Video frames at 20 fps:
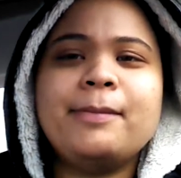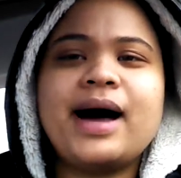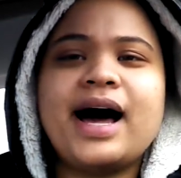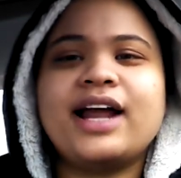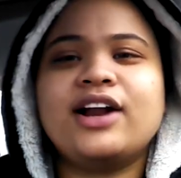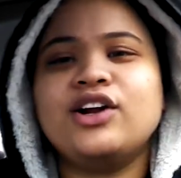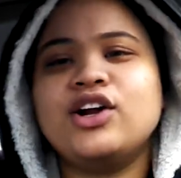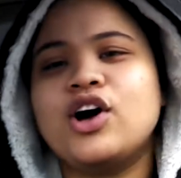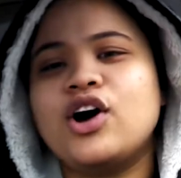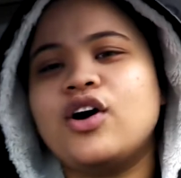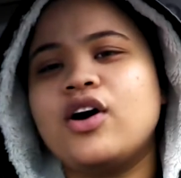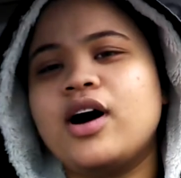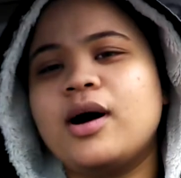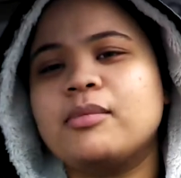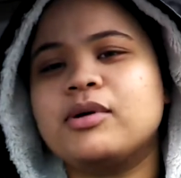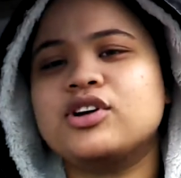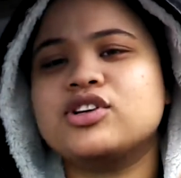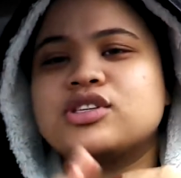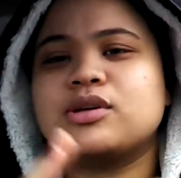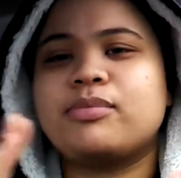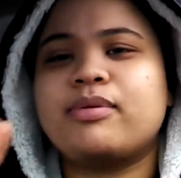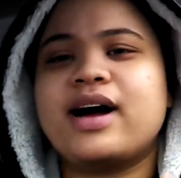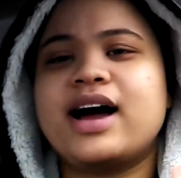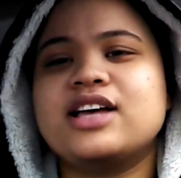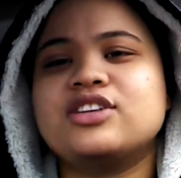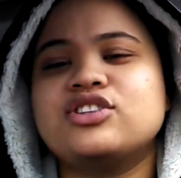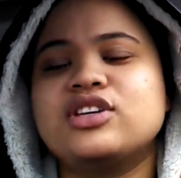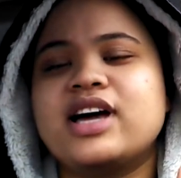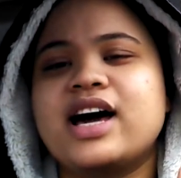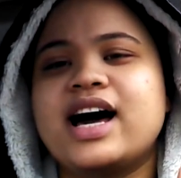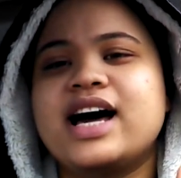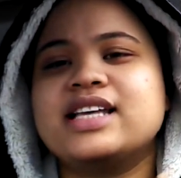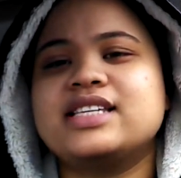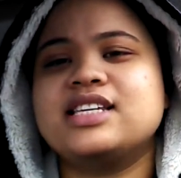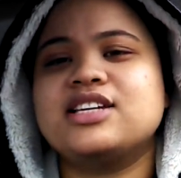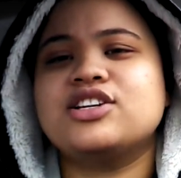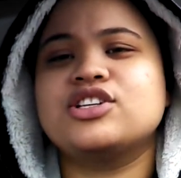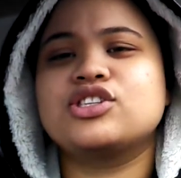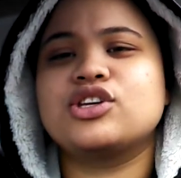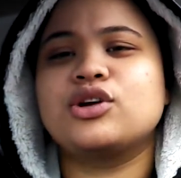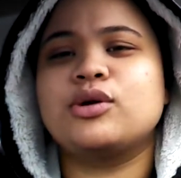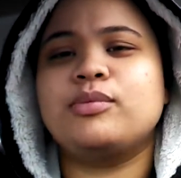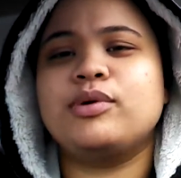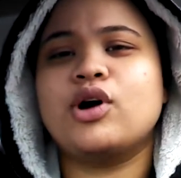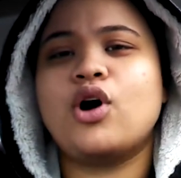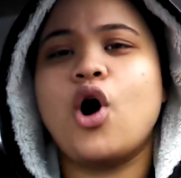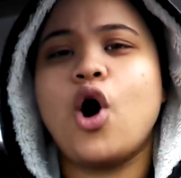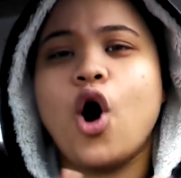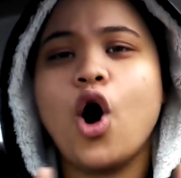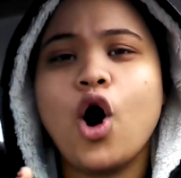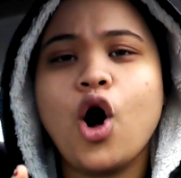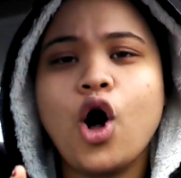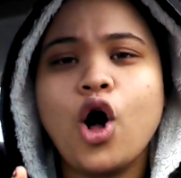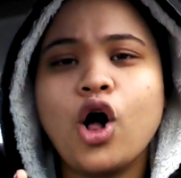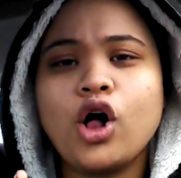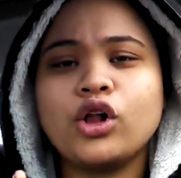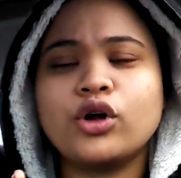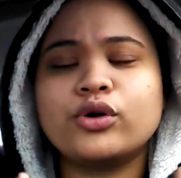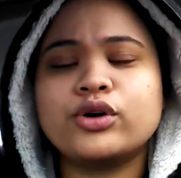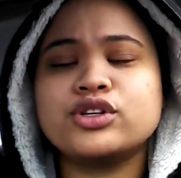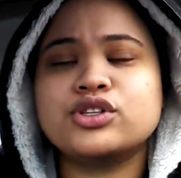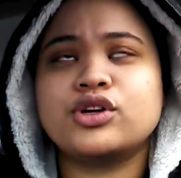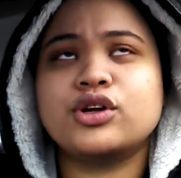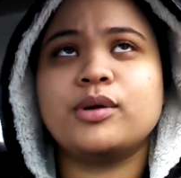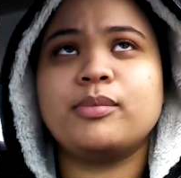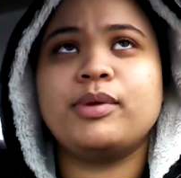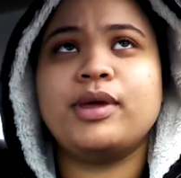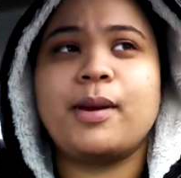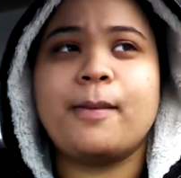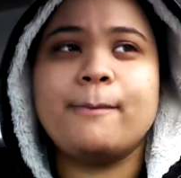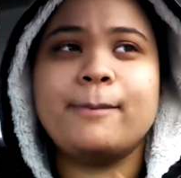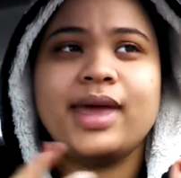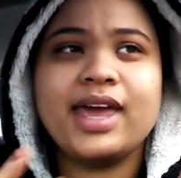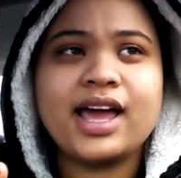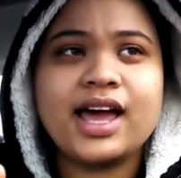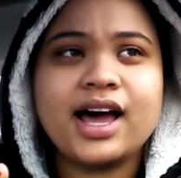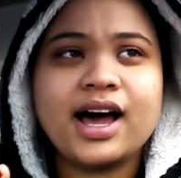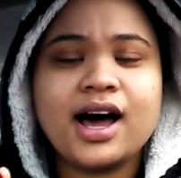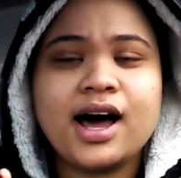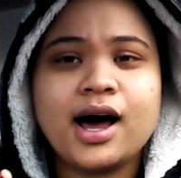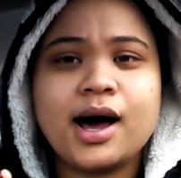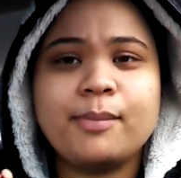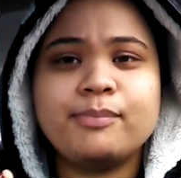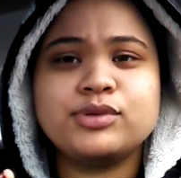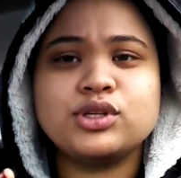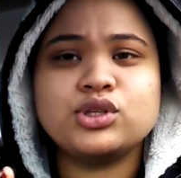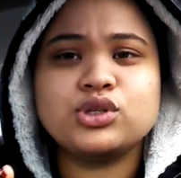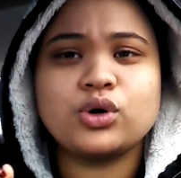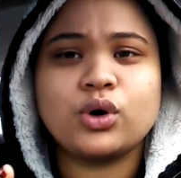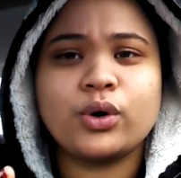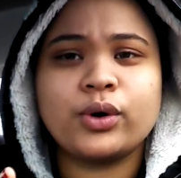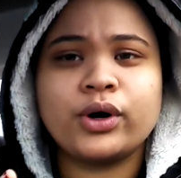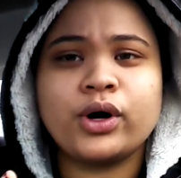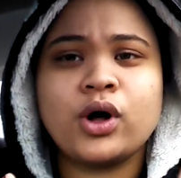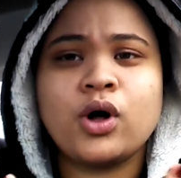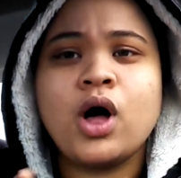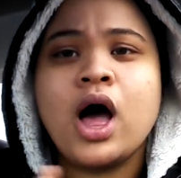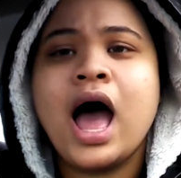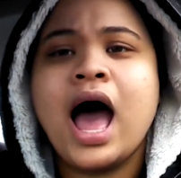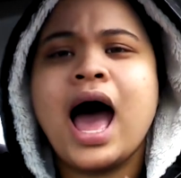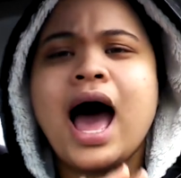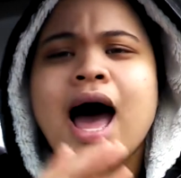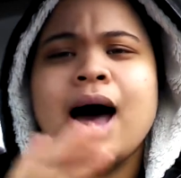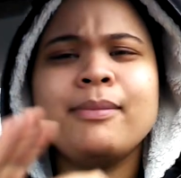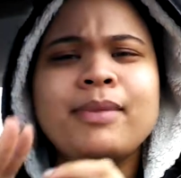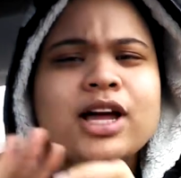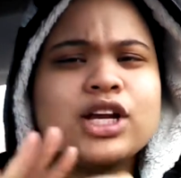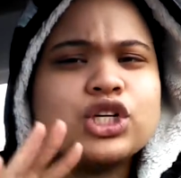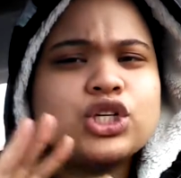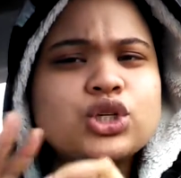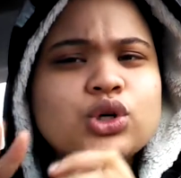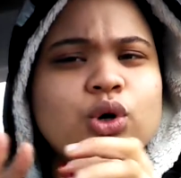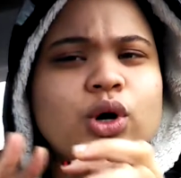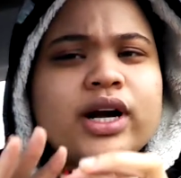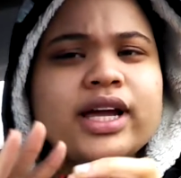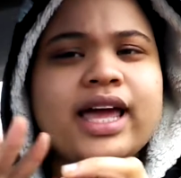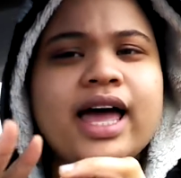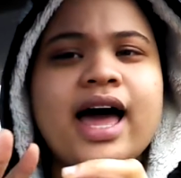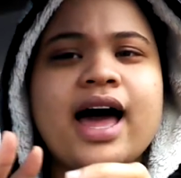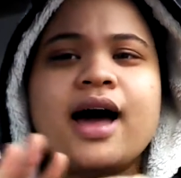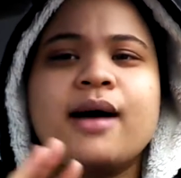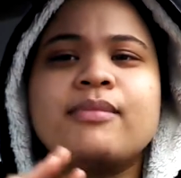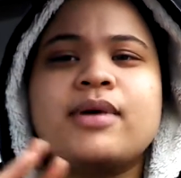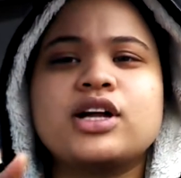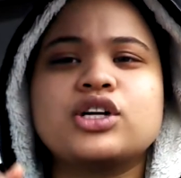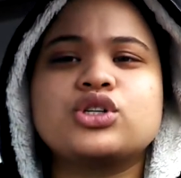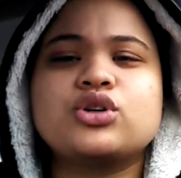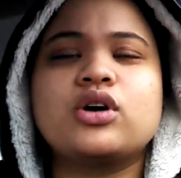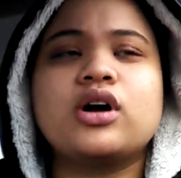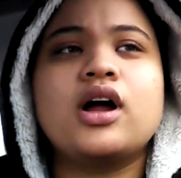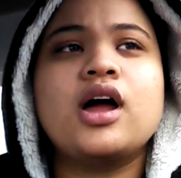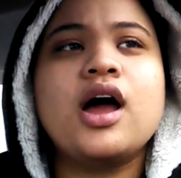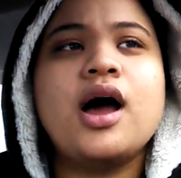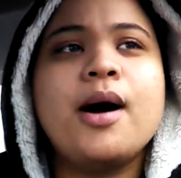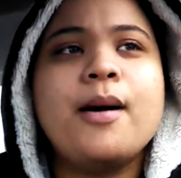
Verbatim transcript: I don't know. I'm going to surprise you guys. Either it's going to be a haul or it's going to be a makeup tutorial. I'm not sure yet. I'm not sure.